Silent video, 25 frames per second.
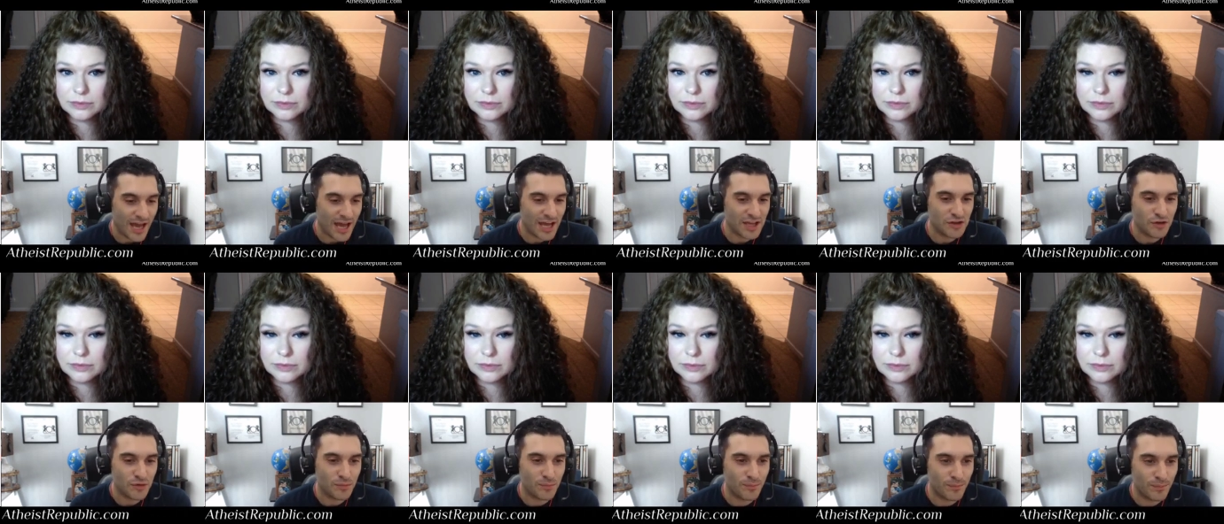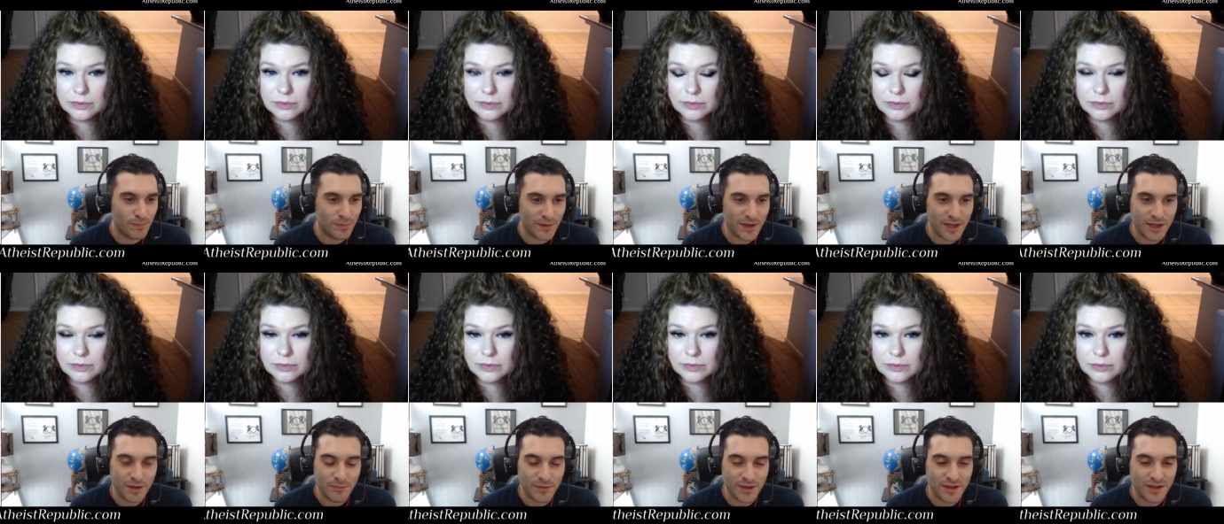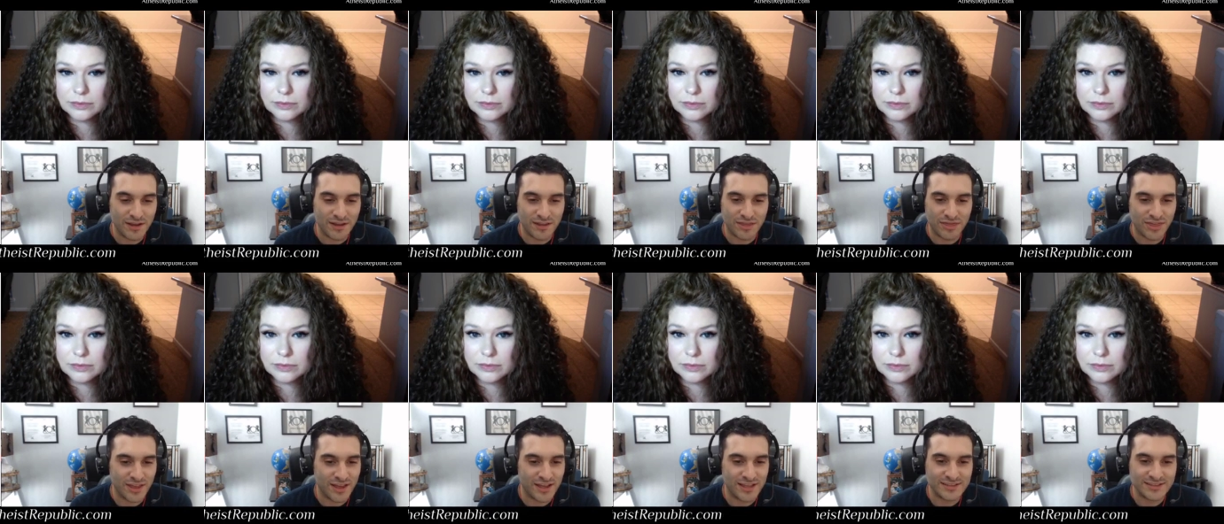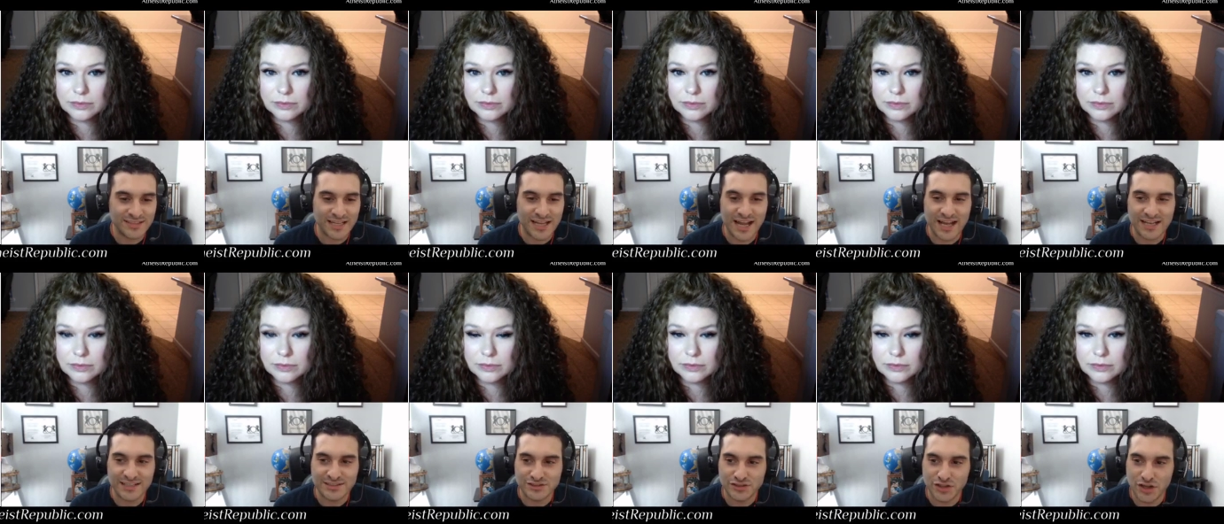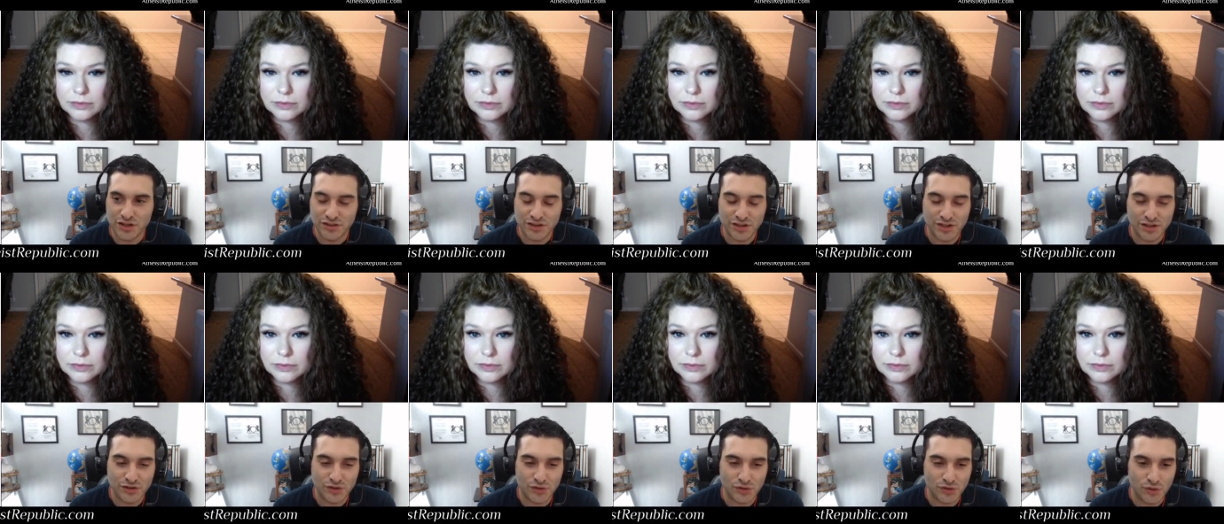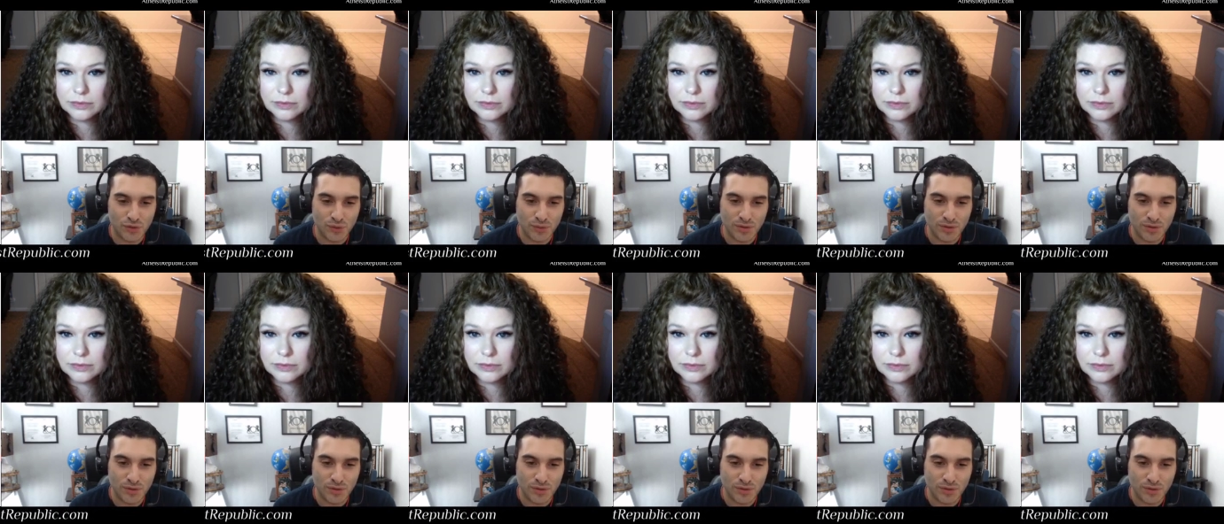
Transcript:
Speaker 1: and you're blaming things that has nothing to do